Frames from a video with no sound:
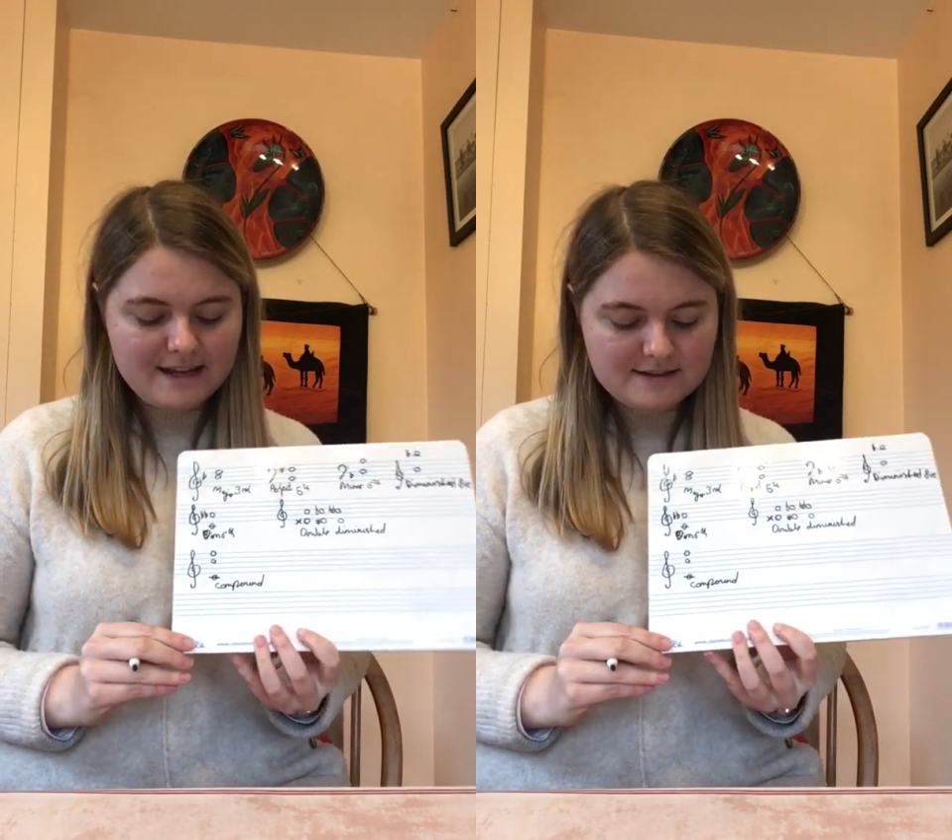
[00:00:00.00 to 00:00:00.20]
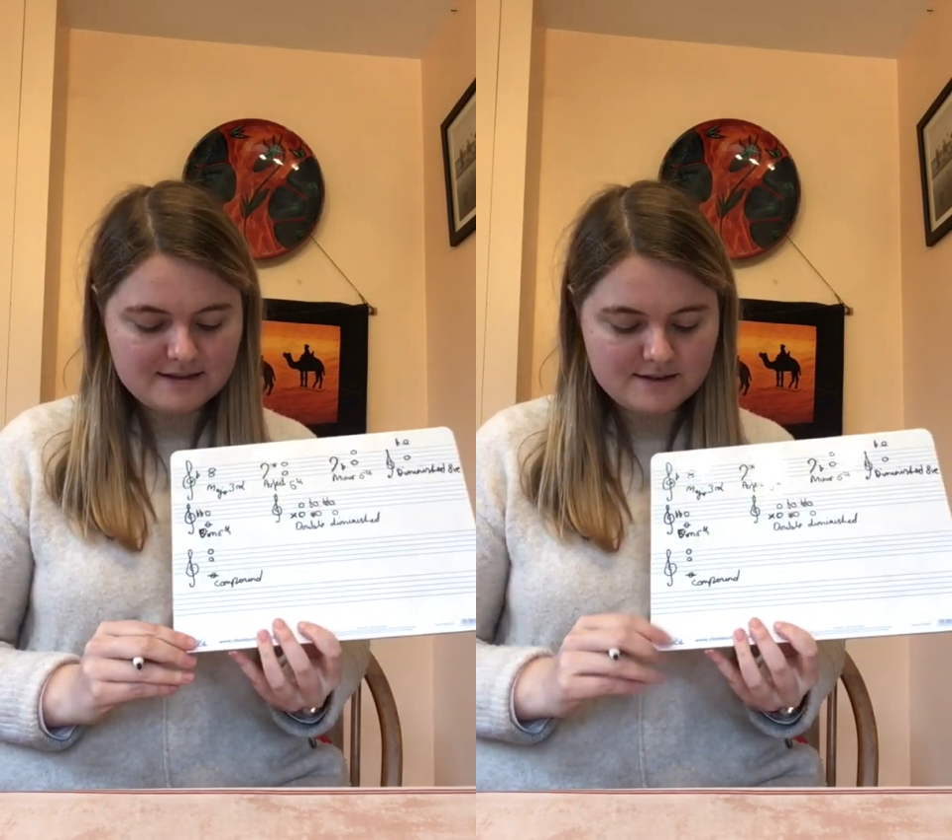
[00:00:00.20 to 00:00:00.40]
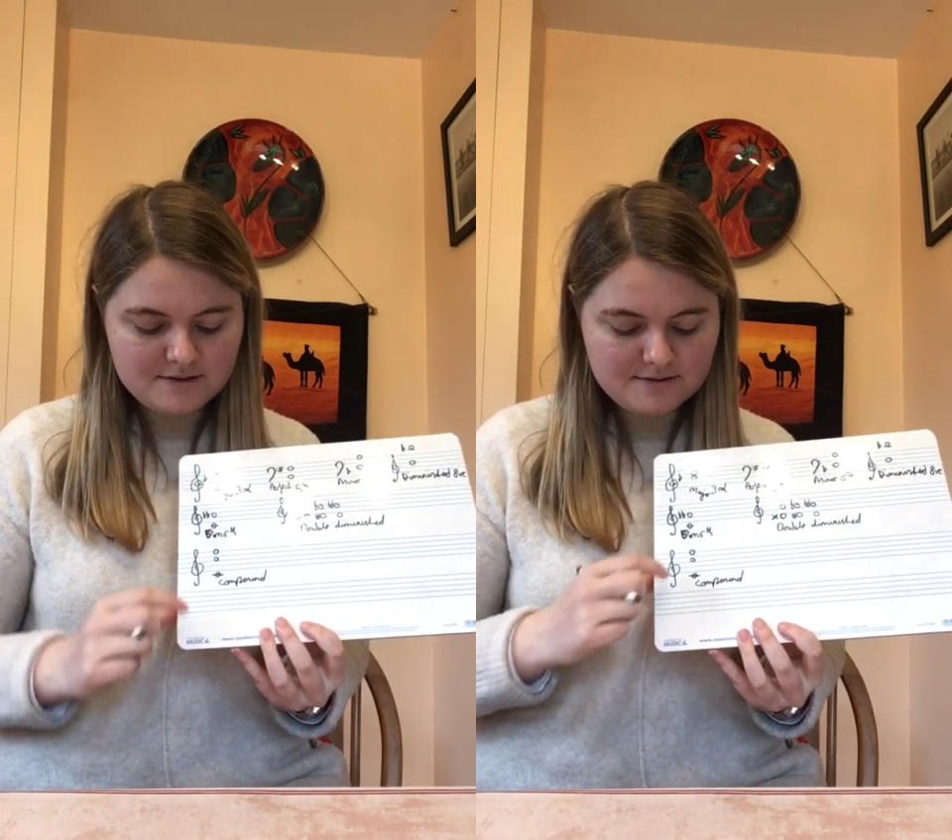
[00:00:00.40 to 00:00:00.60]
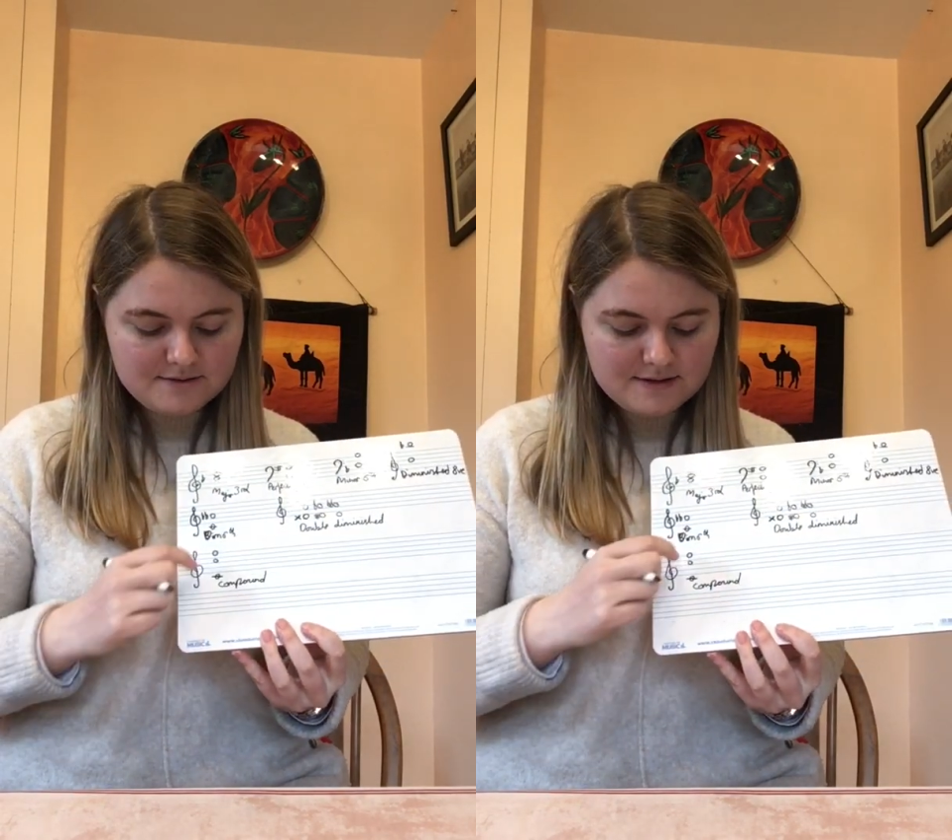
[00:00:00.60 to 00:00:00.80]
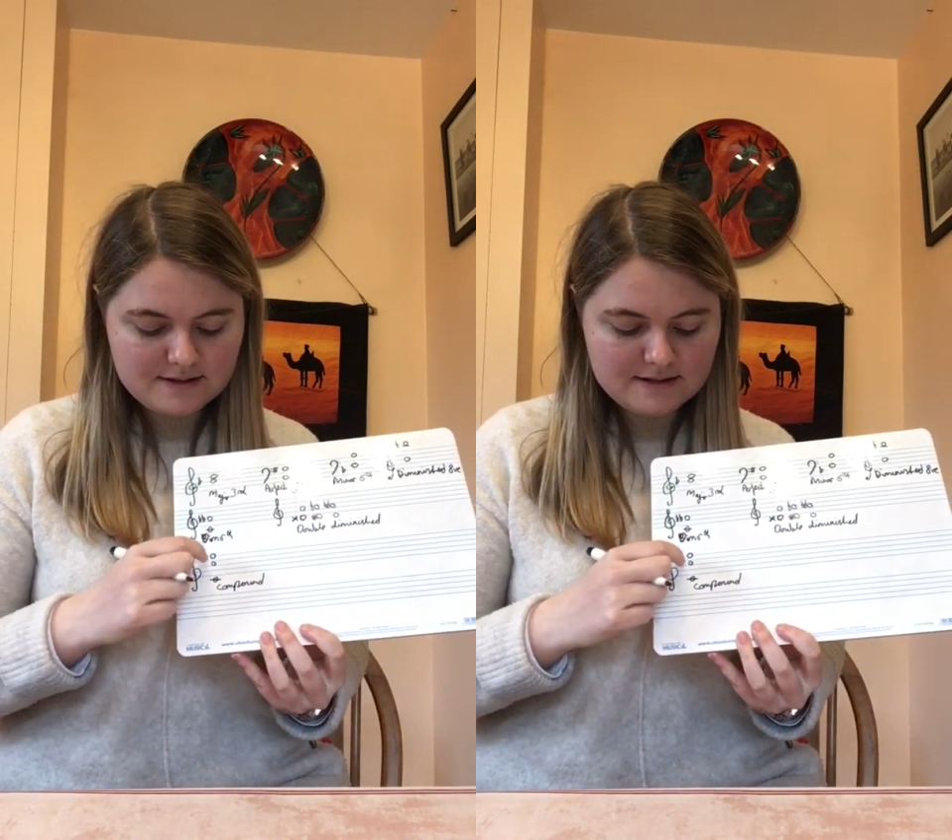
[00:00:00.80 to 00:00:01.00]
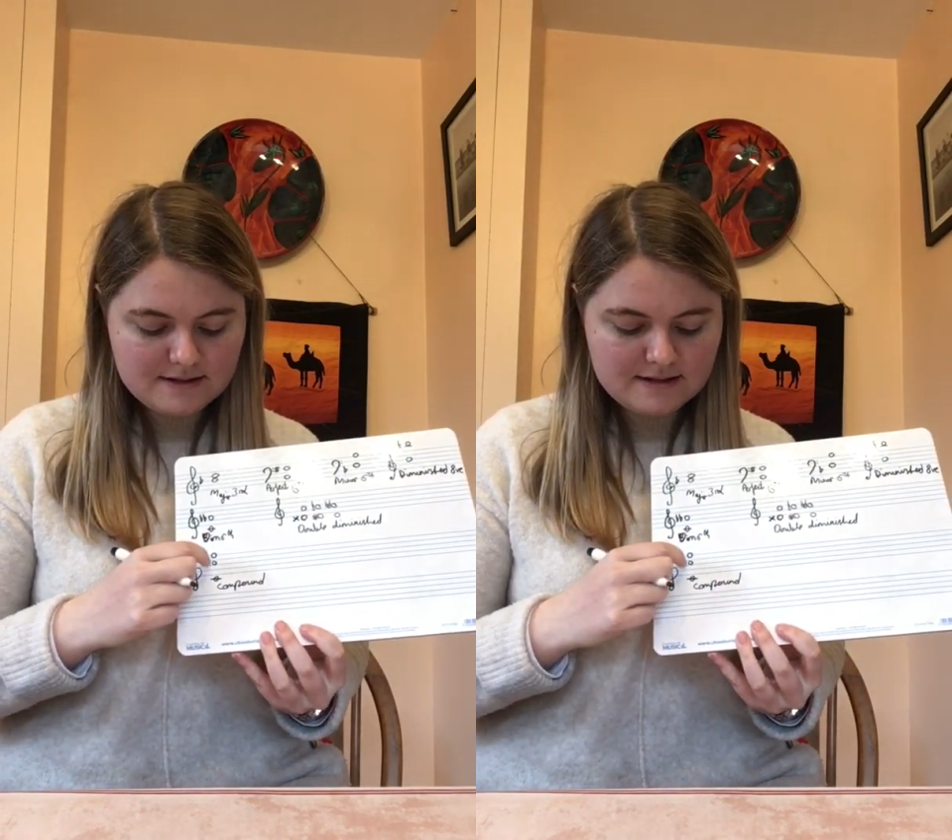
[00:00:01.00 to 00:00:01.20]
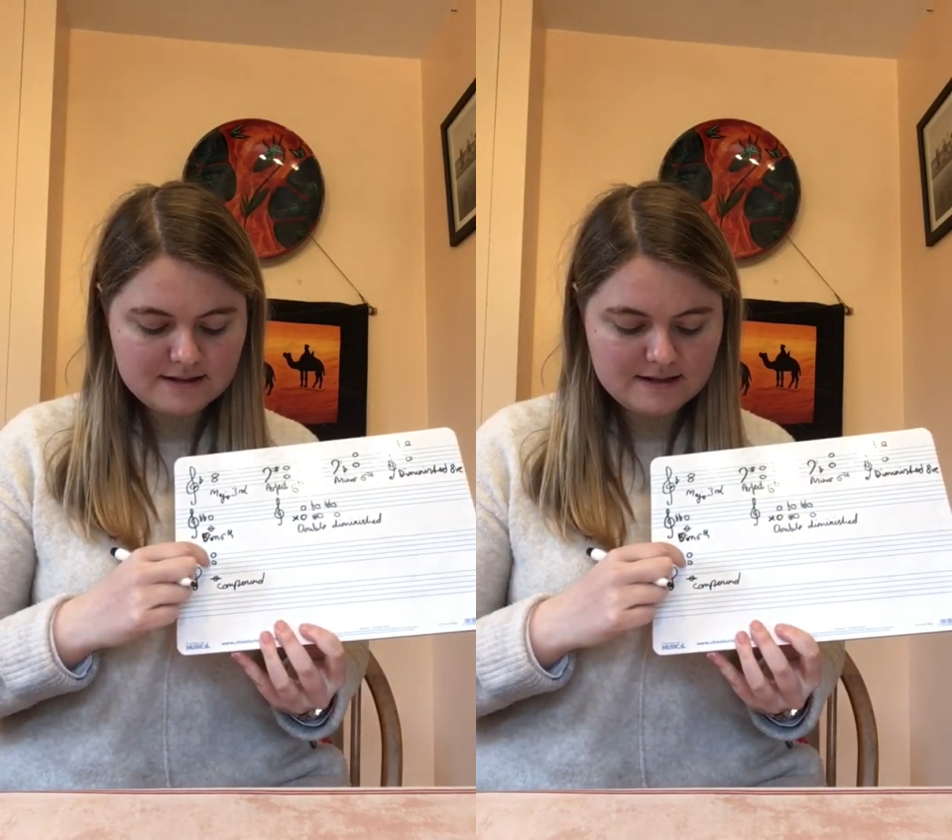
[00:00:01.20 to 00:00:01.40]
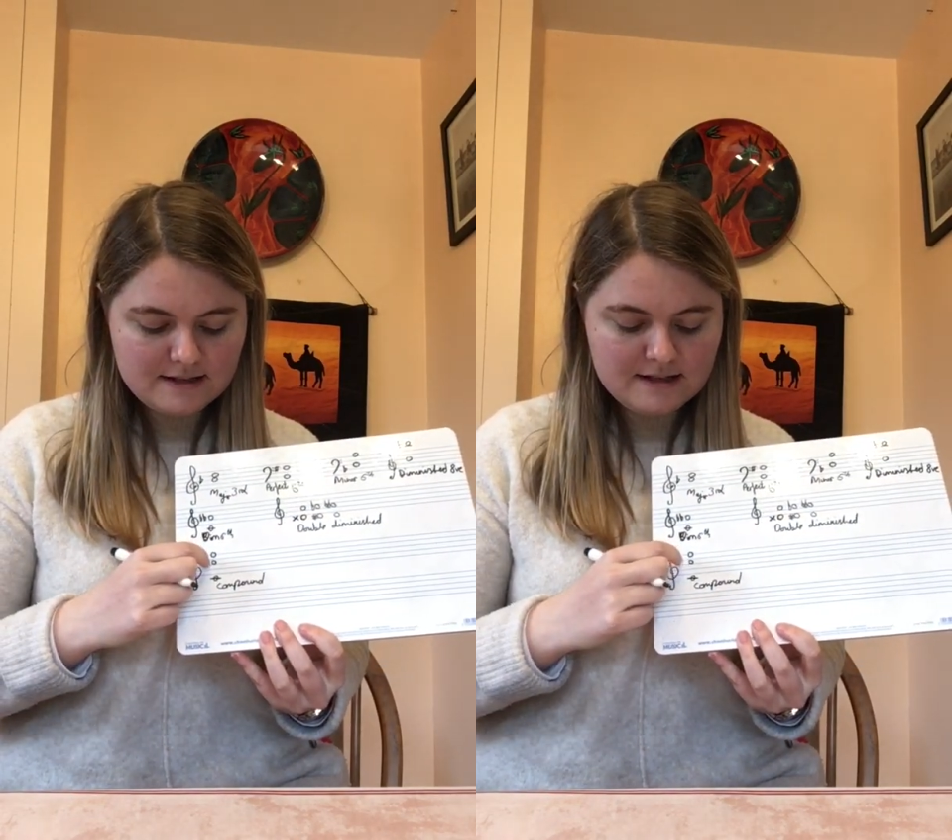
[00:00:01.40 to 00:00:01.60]
So
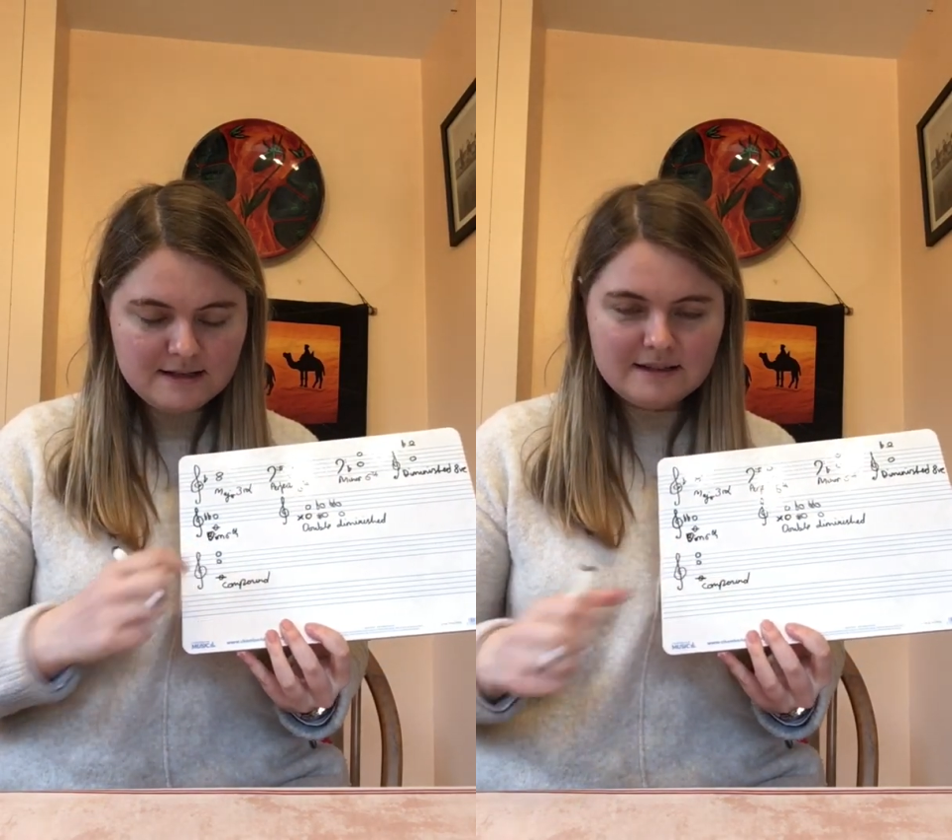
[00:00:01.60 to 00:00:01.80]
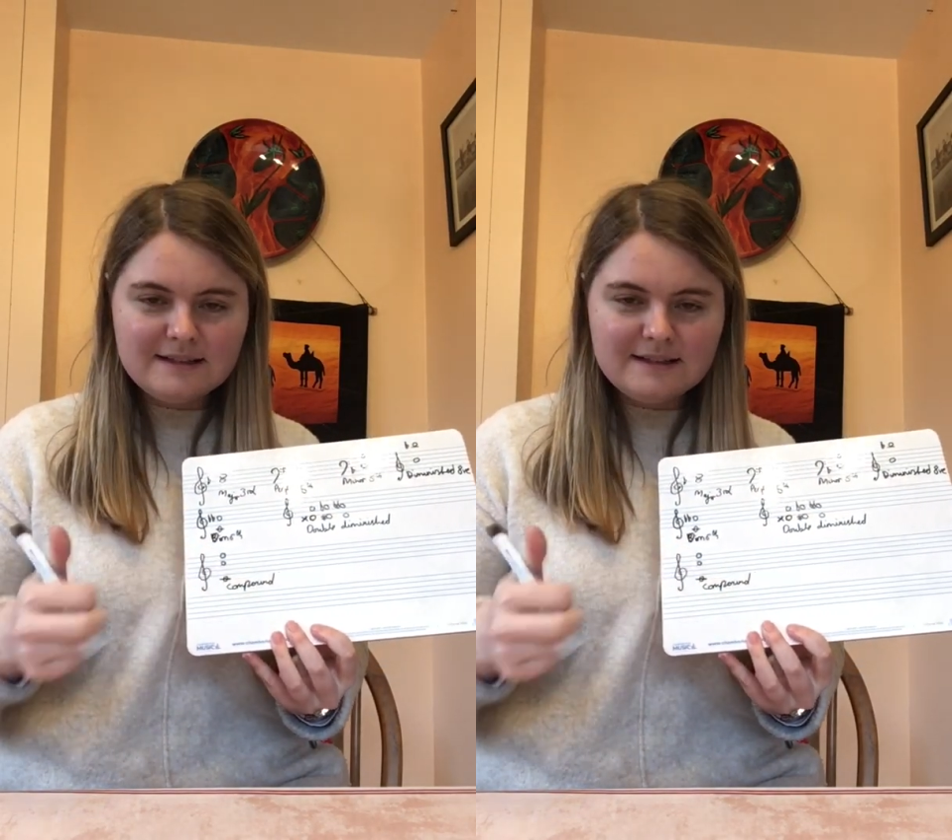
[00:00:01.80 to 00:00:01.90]
C,